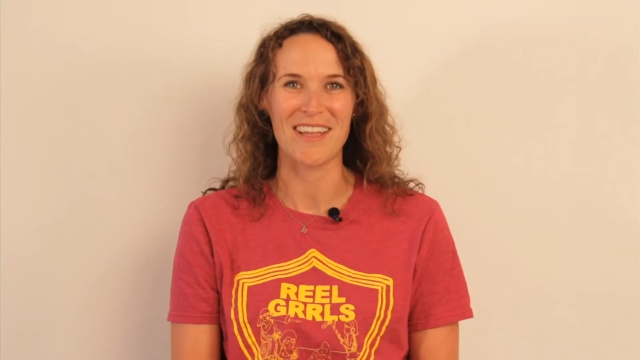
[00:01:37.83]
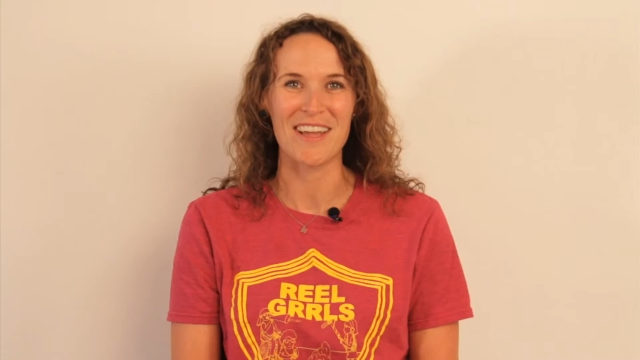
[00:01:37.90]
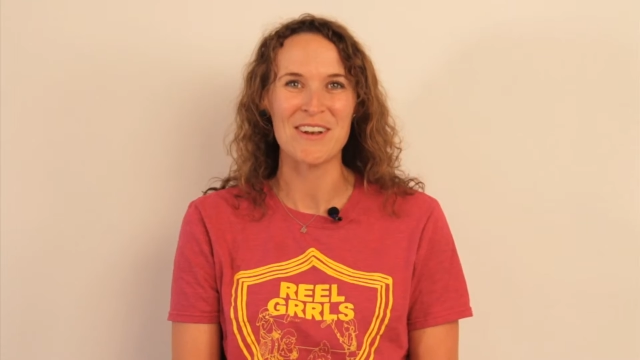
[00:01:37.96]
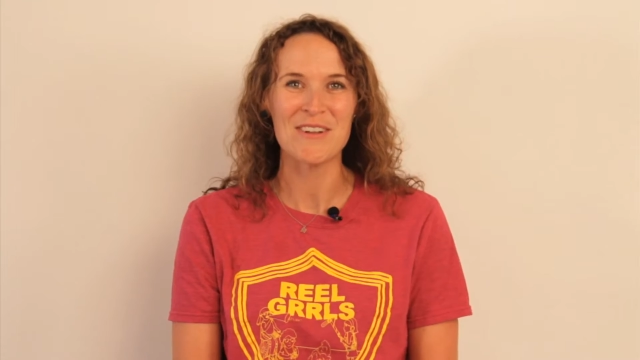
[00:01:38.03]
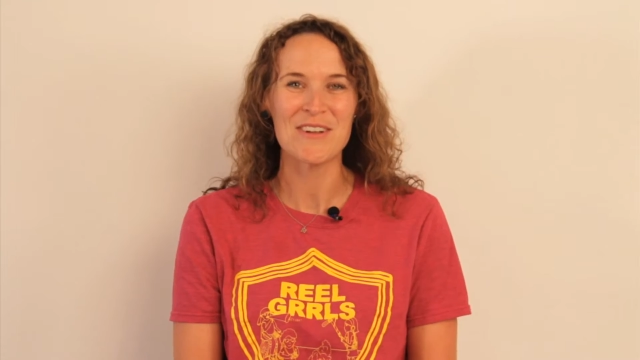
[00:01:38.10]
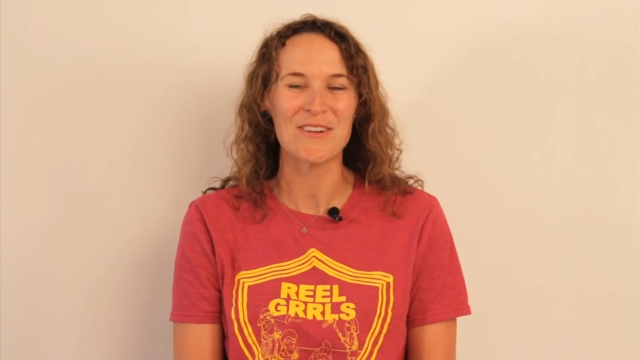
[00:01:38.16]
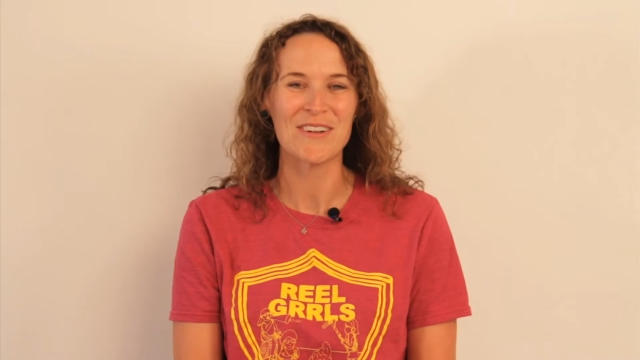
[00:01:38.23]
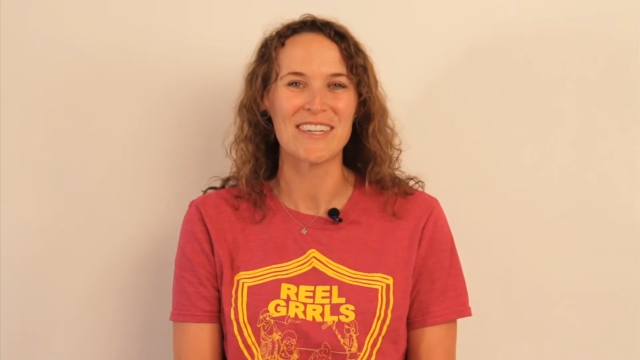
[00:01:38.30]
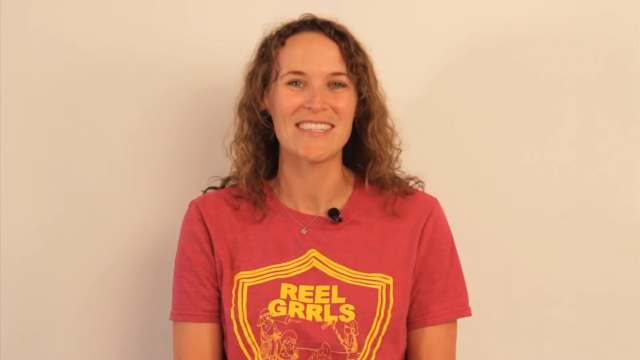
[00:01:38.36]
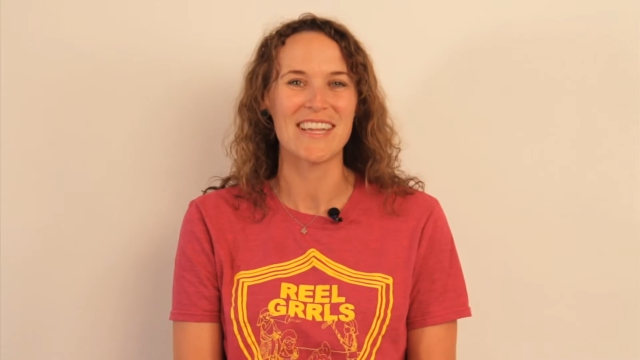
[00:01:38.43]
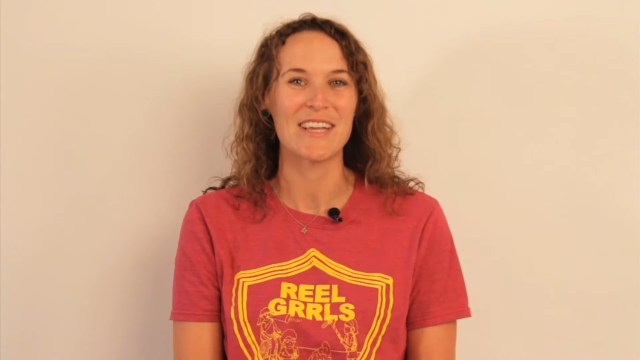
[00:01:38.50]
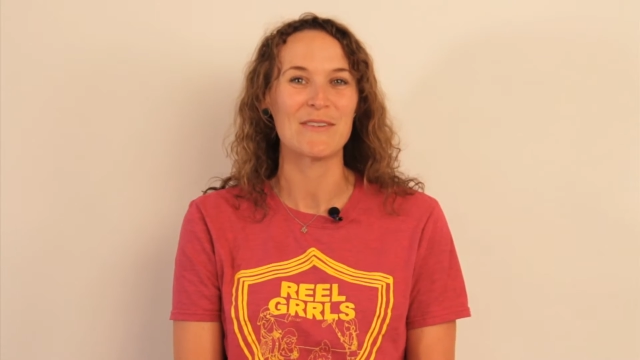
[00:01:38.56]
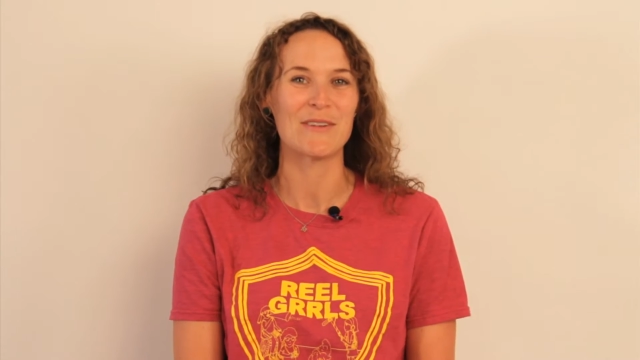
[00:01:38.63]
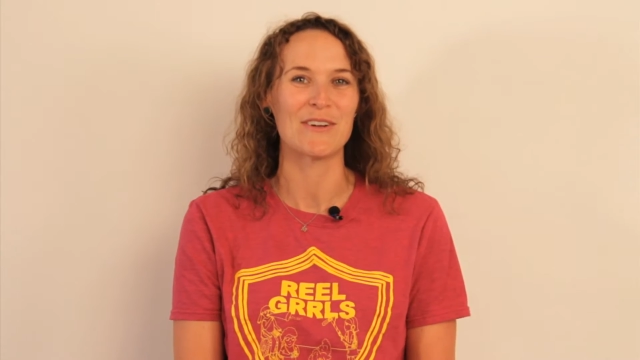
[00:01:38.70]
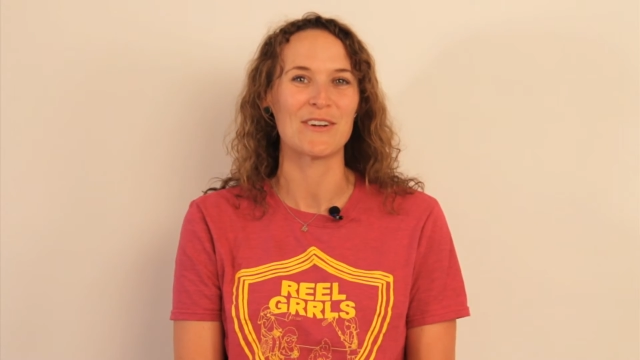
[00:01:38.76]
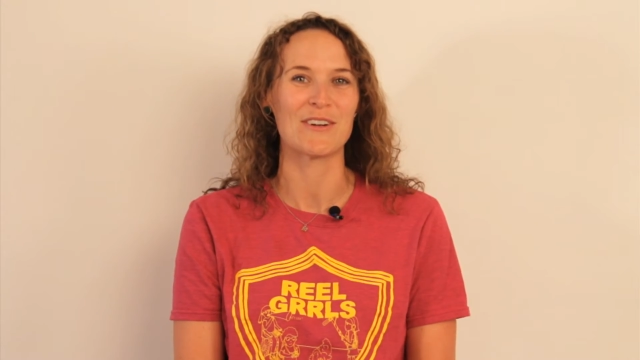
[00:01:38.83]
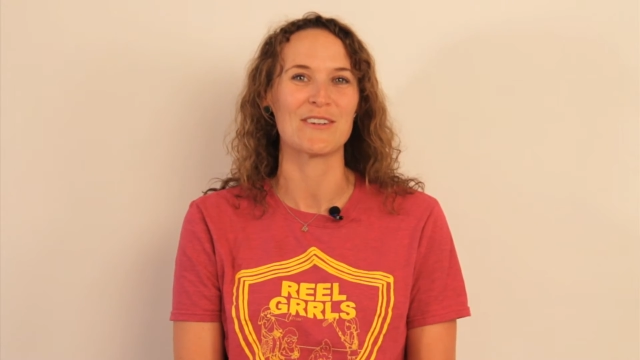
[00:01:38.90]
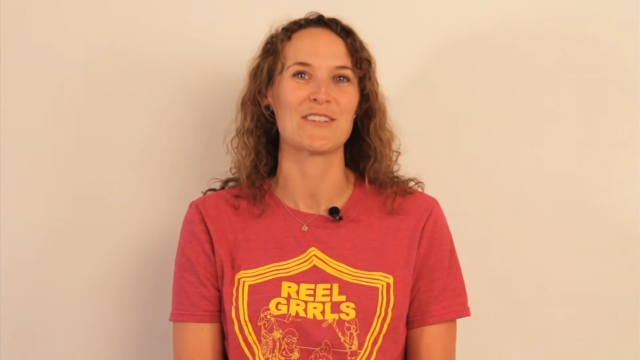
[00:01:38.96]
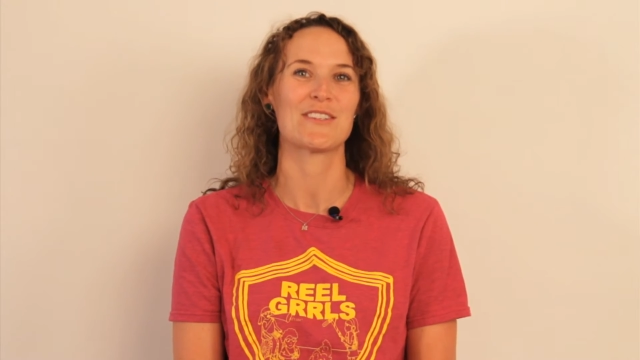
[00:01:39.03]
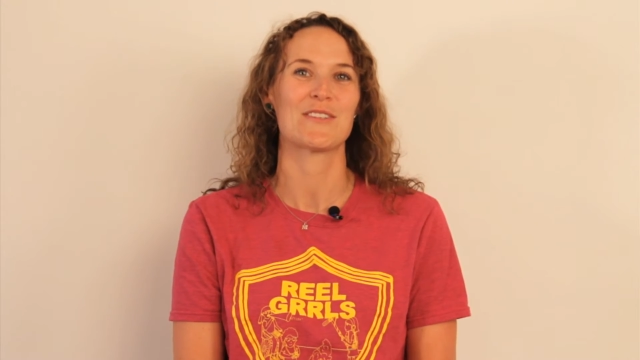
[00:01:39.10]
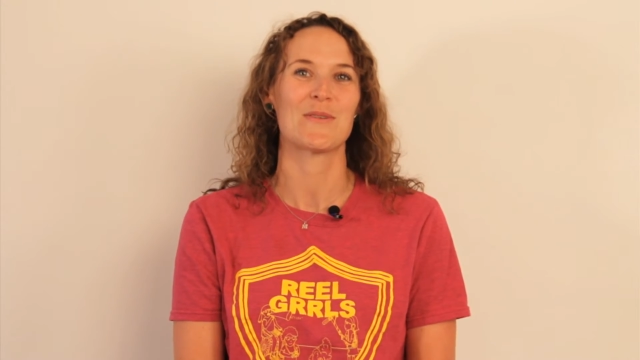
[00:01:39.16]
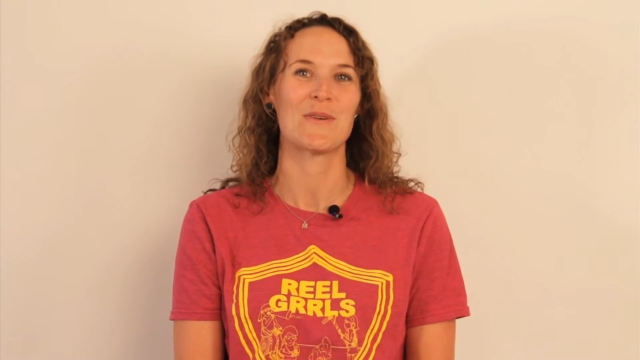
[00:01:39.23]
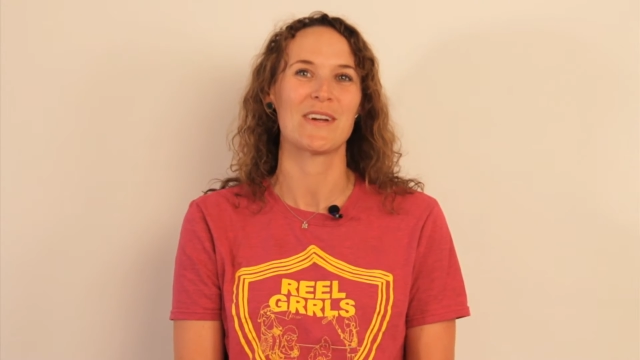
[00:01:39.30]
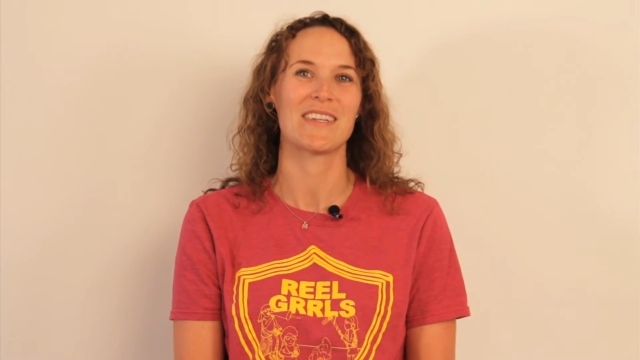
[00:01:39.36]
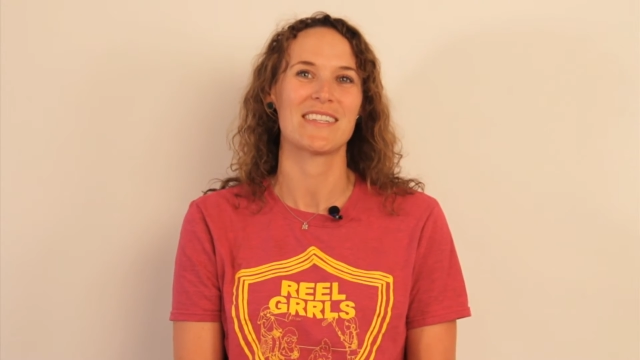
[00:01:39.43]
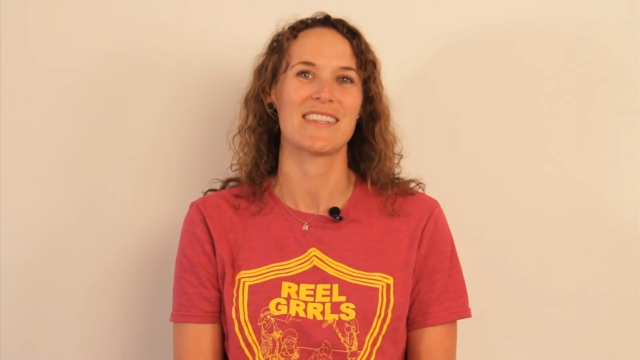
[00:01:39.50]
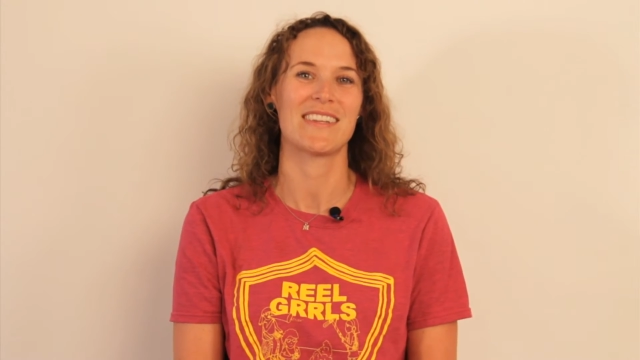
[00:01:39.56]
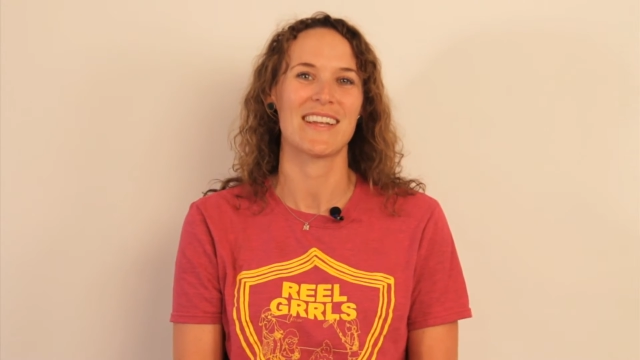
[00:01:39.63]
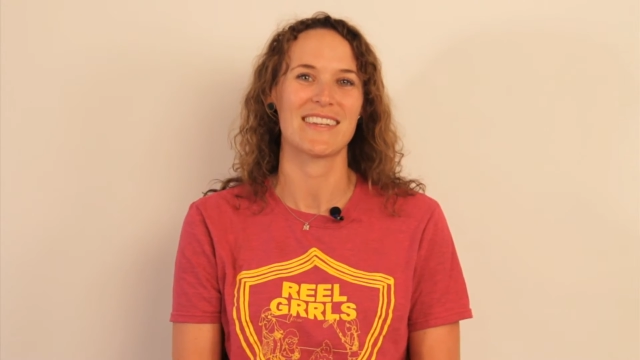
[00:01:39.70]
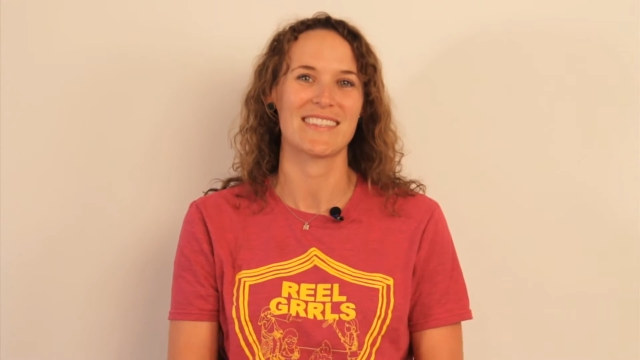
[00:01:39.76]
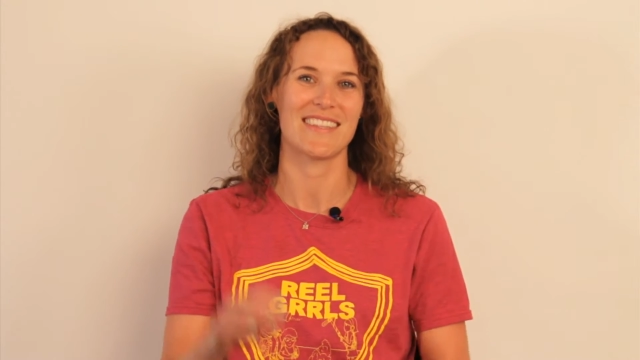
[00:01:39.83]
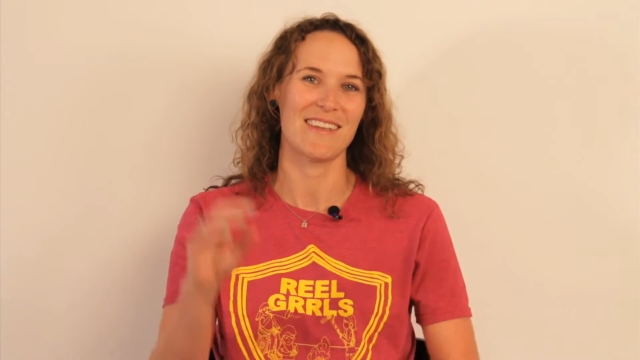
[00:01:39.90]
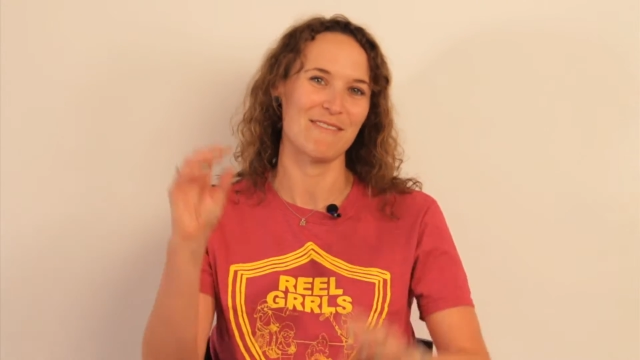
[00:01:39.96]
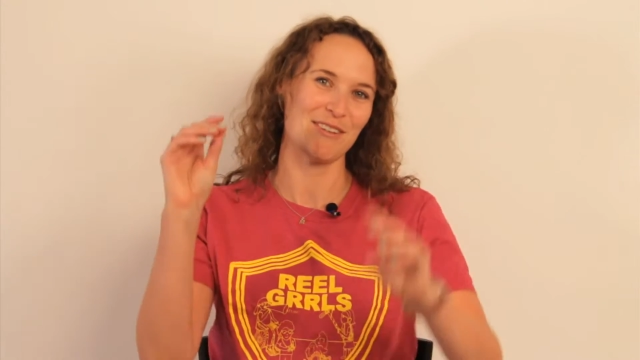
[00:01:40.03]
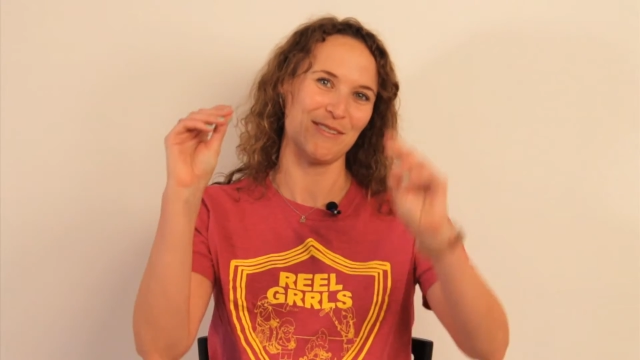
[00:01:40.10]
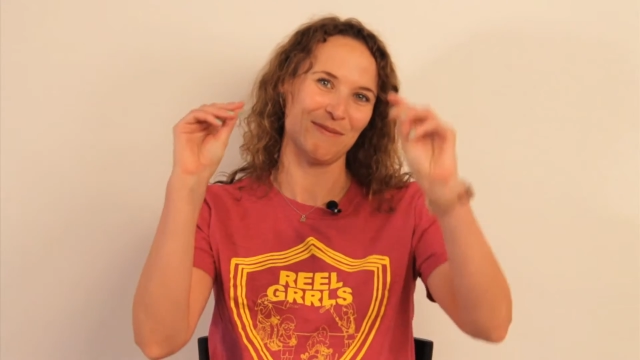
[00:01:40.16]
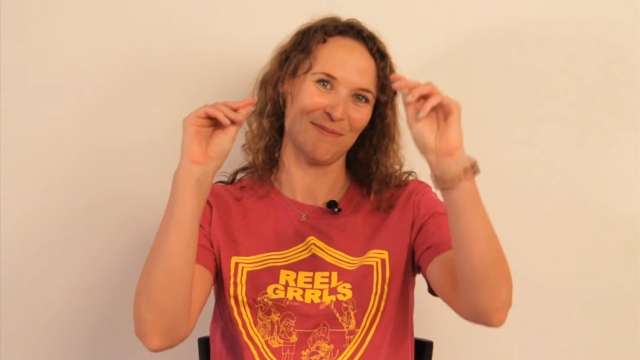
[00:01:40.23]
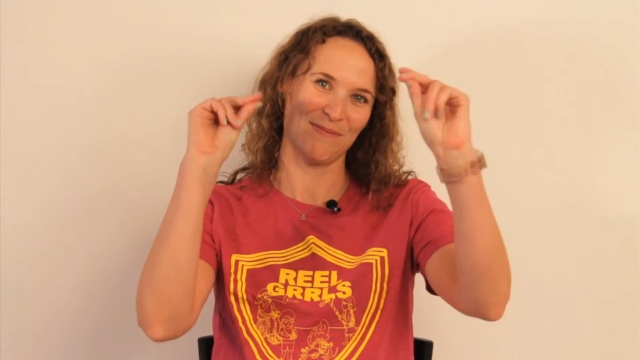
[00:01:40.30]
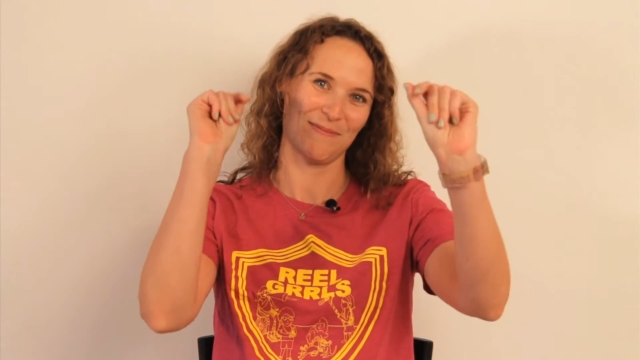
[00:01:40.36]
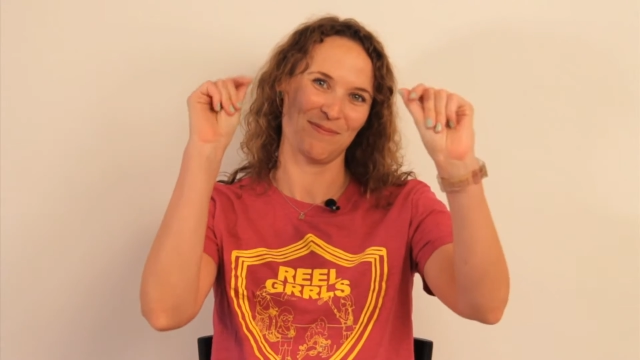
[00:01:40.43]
I know you're going to take Reel Grrls soaring to the next level.